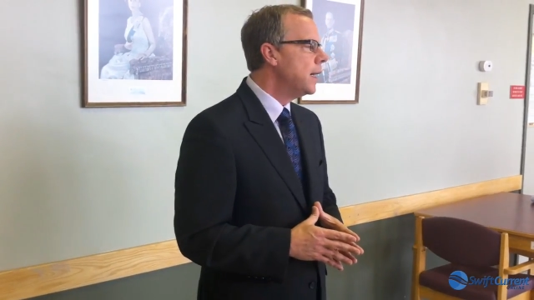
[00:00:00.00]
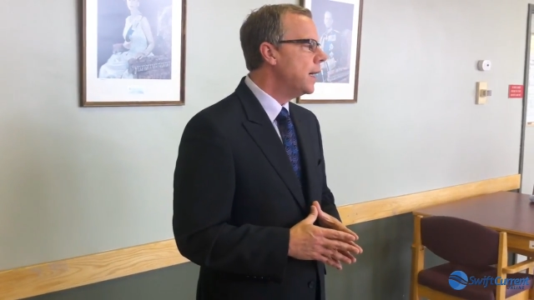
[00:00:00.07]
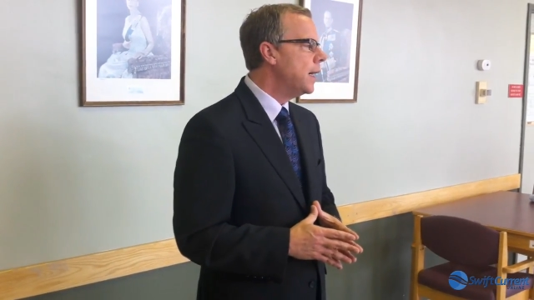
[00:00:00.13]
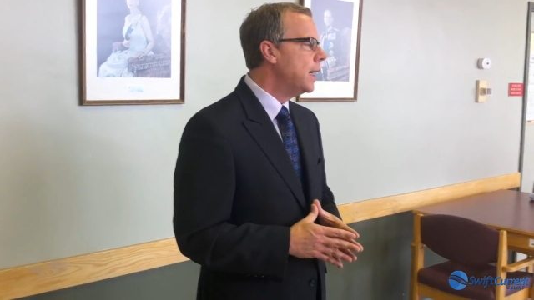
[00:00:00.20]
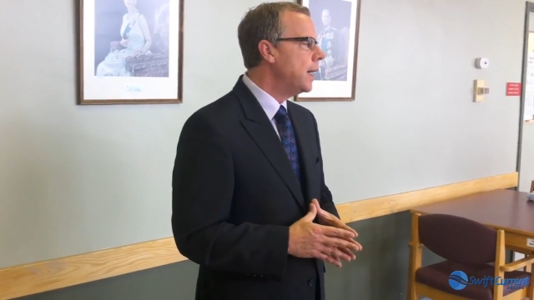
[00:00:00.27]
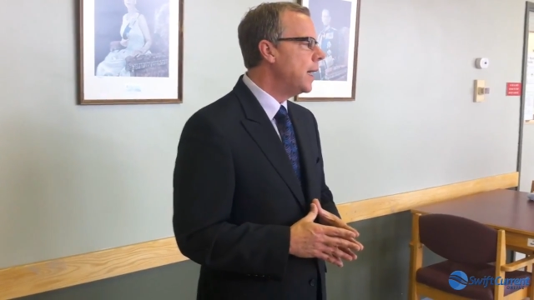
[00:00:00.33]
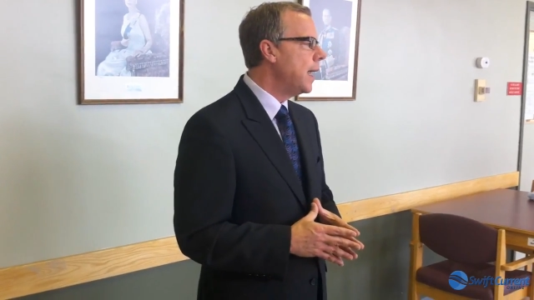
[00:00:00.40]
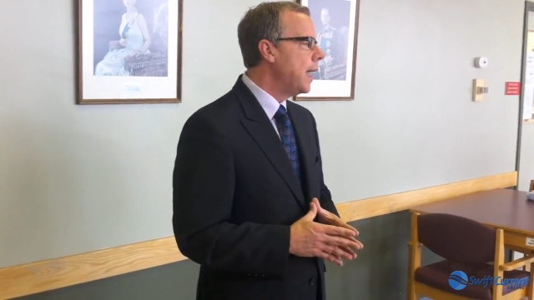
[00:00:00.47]

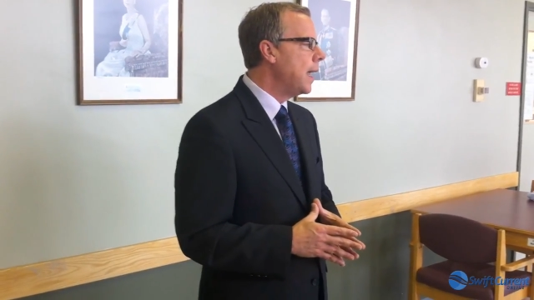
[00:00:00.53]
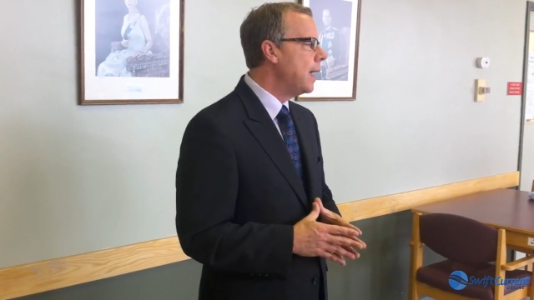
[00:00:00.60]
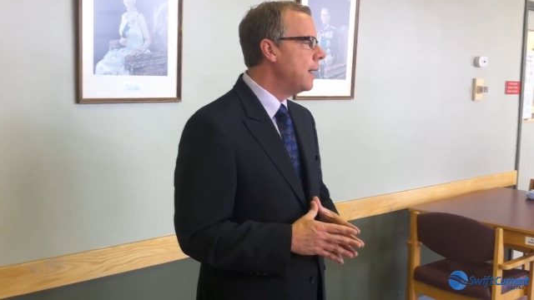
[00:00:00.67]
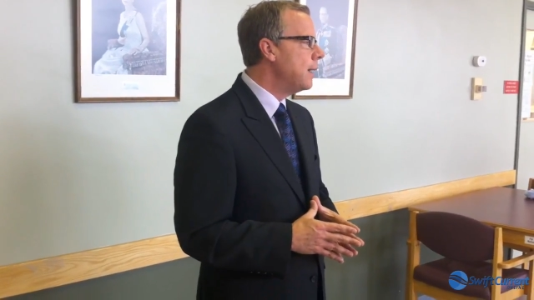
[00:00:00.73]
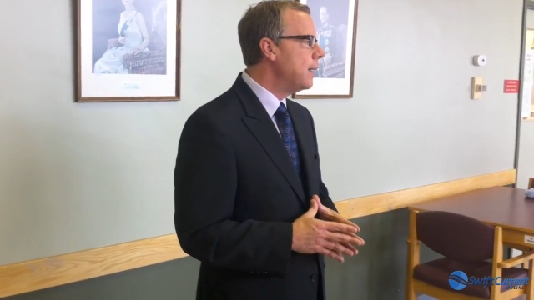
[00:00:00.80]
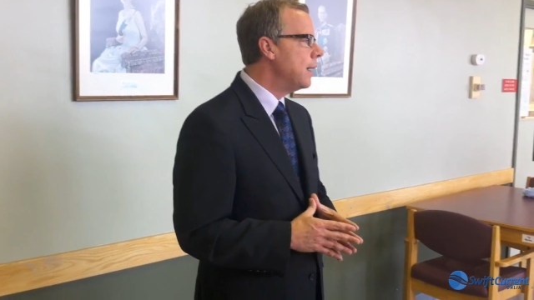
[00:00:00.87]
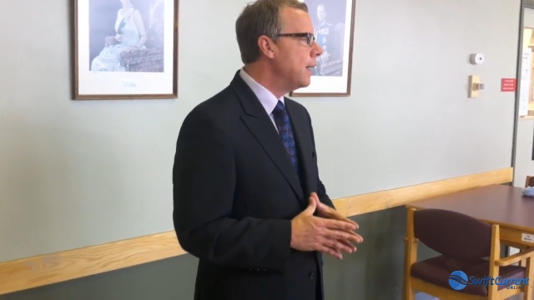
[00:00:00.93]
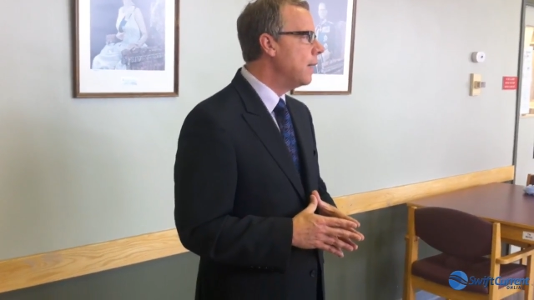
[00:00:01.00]

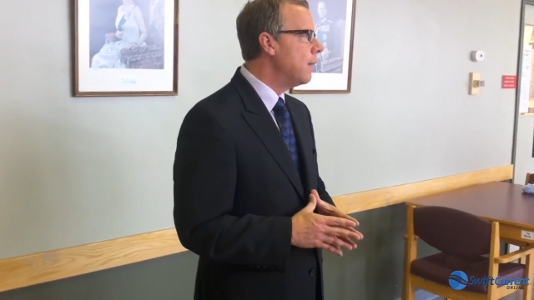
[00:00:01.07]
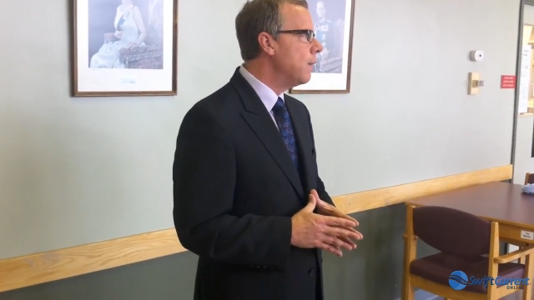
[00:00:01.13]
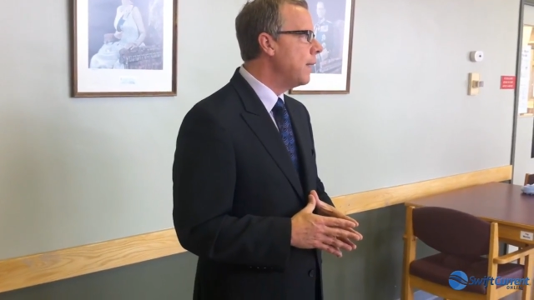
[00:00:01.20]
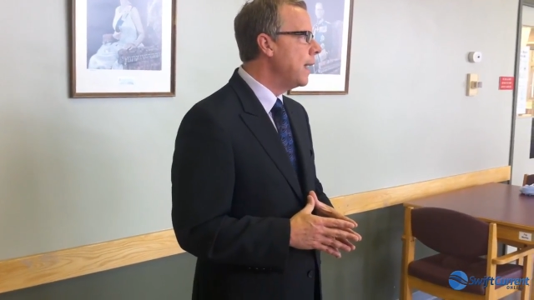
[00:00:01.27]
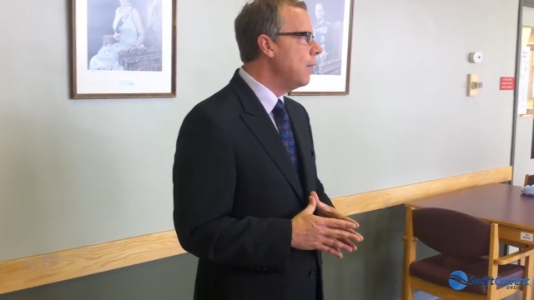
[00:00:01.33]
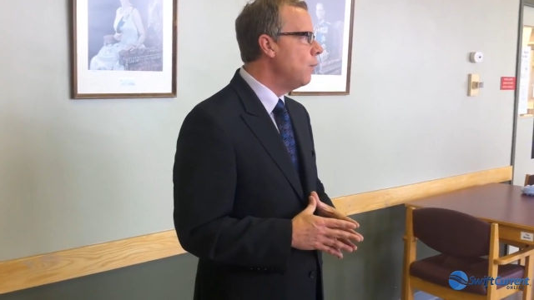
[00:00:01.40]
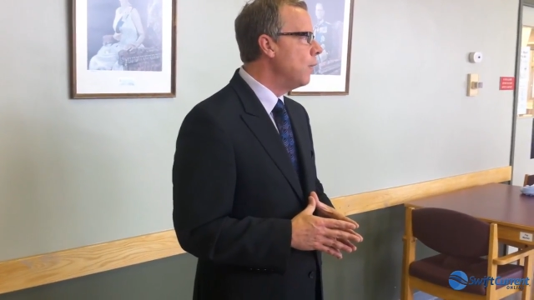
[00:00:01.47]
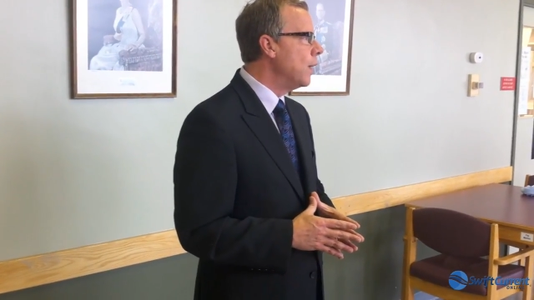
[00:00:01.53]
and
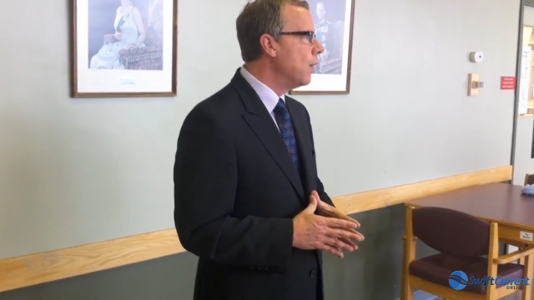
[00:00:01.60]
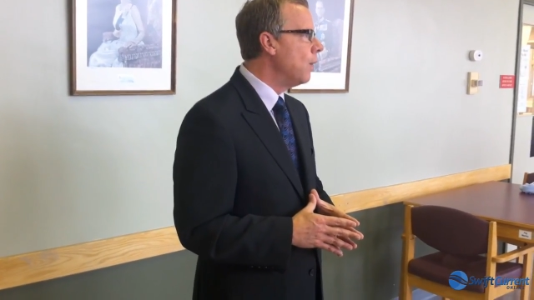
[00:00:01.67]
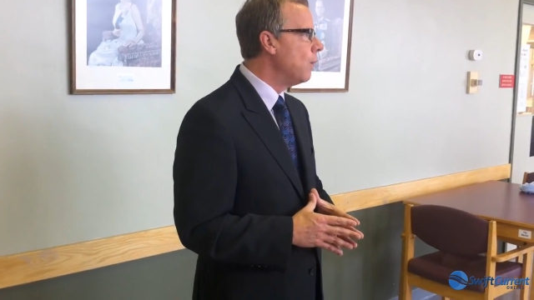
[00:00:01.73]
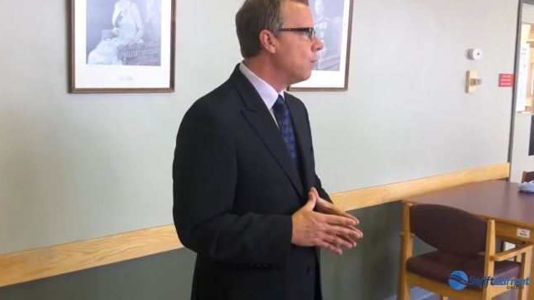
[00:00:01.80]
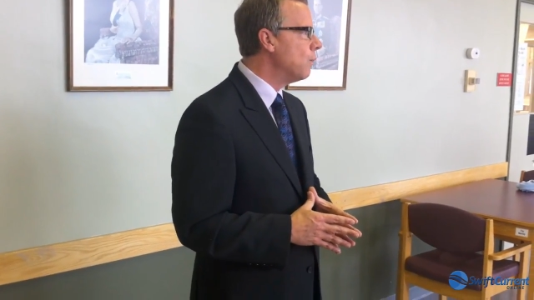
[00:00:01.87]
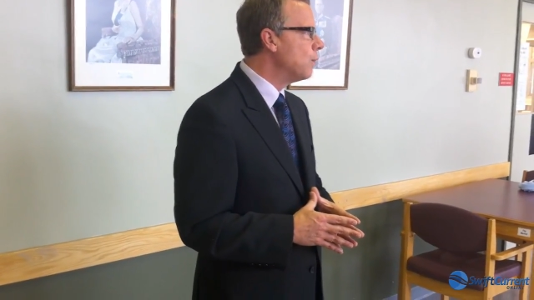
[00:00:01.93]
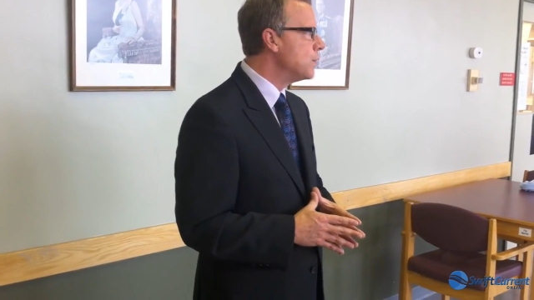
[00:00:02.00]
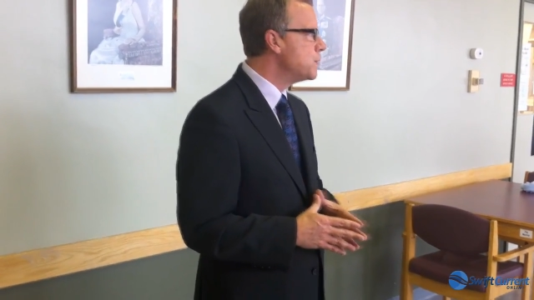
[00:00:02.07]
they
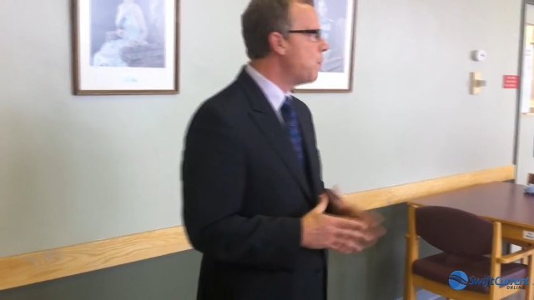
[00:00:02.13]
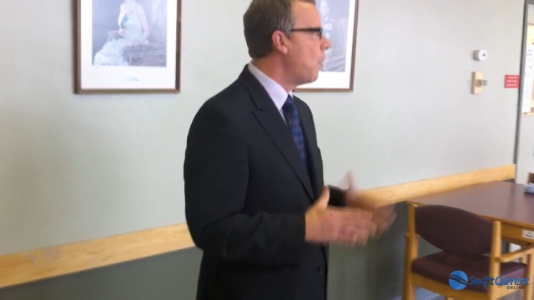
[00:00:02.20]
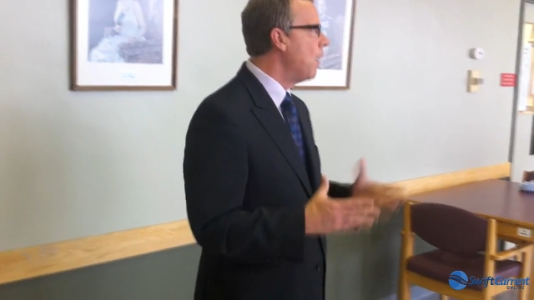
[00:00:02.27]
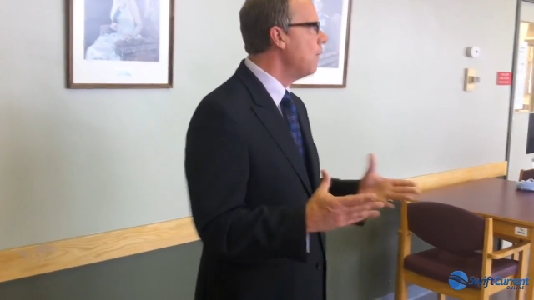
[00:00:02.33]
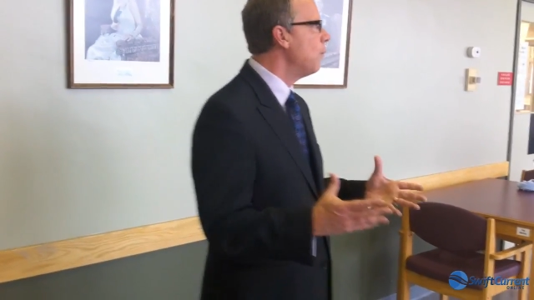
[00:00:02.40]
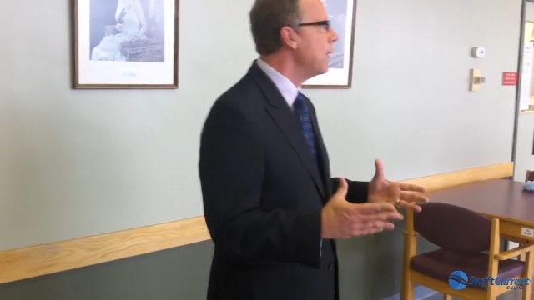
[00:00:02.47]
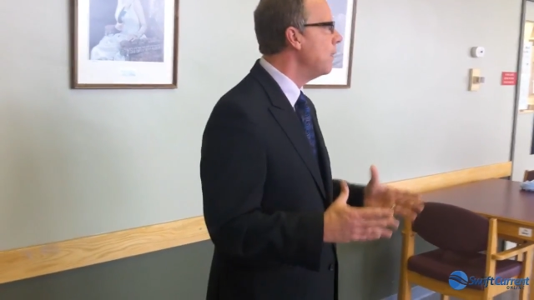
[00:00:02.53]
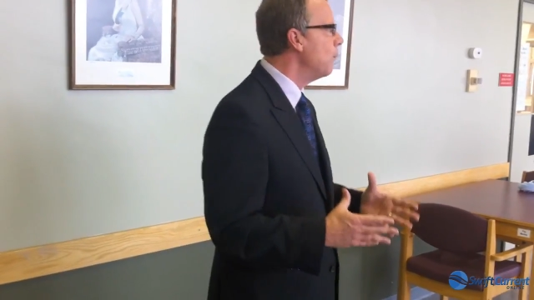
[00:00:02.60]
will respond.